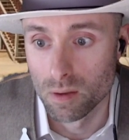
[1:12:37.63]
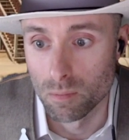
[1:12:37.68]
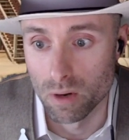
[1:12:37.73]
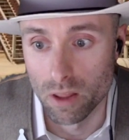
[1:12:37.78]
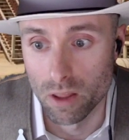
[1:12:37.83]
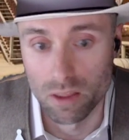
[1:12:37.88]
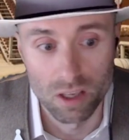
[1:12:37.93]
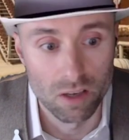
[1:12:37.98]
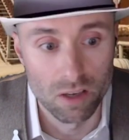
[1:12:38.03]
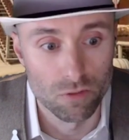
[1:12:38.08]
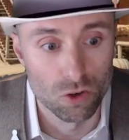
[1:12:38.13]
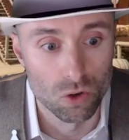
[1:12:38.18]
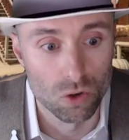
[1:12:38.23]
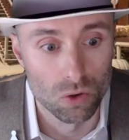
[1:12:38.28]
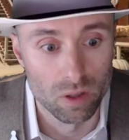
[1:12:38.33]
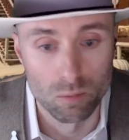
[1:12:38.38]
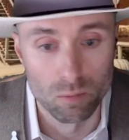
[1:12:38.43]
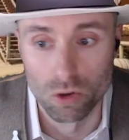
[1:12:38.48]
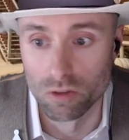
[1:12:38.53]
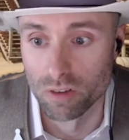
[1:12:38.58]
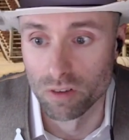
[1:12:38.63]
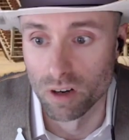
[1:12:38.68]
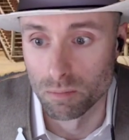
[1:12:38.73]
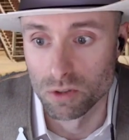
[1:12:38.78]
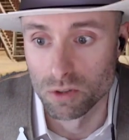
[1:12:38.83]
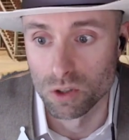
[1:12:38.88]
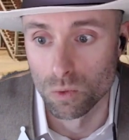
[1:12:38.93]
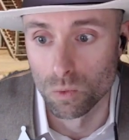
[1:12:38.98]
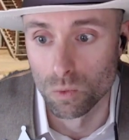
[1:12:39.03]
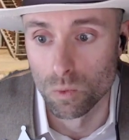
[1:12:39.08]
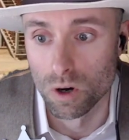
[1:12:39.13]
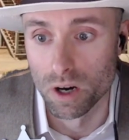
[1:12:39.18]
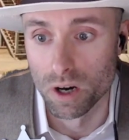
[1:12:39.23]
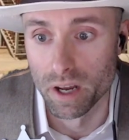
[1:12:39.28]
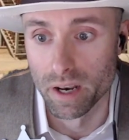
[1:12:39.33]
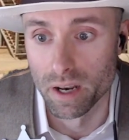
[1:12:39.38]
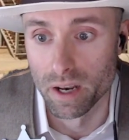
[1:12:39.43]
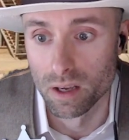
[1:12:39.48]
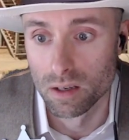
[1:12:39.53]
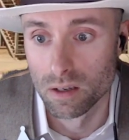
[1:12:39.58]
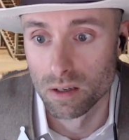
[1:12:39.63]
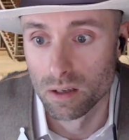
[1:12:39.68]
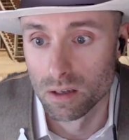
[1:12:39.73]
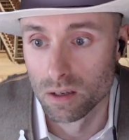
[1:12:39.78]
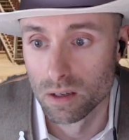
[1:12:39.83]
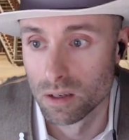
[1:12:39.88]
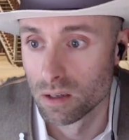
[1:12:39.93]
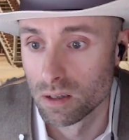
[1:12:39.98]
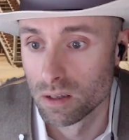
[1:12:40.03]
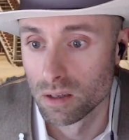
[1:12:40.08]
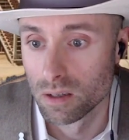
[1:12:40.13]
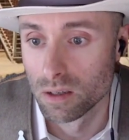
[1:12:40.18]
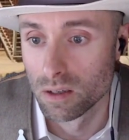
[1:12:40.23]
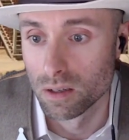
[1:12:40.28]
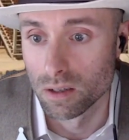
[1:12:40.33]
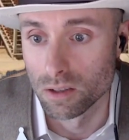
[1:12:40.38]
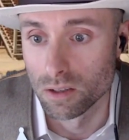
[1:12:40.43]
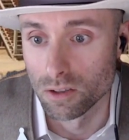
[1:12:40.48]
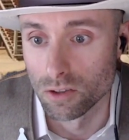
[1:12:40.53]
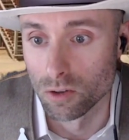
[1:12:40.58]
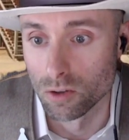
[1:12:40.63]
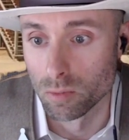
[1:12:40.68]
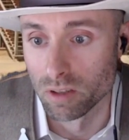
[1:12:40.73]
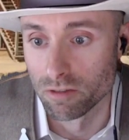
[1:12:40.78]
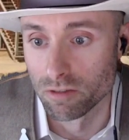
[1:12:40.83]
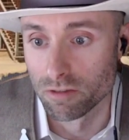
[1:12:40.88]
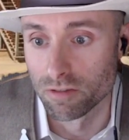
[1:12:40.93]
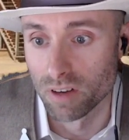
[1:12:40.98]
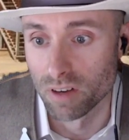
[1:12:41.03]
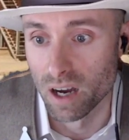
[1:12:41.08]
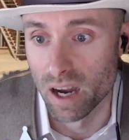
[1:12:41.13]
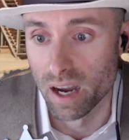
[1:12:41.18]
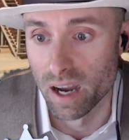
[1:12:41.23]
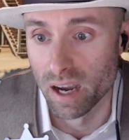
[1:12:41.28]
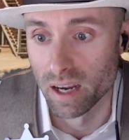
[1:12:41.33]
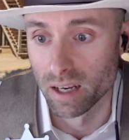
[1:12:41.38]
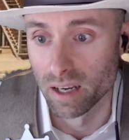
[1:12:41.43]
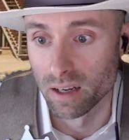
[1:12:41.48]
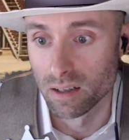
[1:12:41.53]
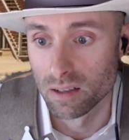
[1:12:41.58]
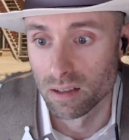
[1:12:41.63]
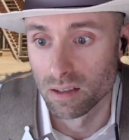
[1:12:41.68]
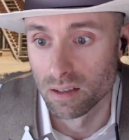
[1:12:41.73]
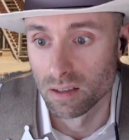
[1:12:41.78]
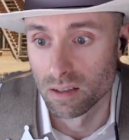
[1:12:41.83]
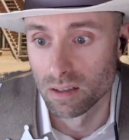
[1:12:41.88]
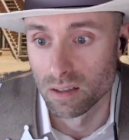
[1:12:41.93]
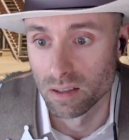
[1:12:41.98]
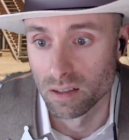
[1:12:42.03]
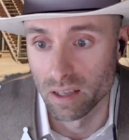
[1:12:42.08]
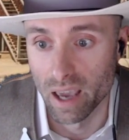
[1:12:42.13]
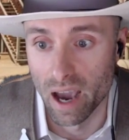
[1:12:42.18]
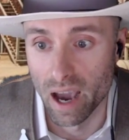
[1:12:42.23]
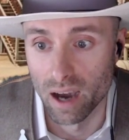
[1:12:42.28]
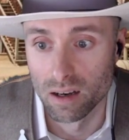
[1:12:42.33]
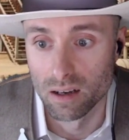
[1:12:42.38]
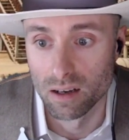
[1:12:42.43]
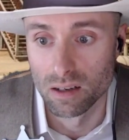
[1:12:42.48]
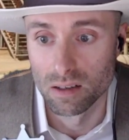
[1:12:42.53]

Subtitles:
But I think if you only move up to 1, you'll be fine. Yeah.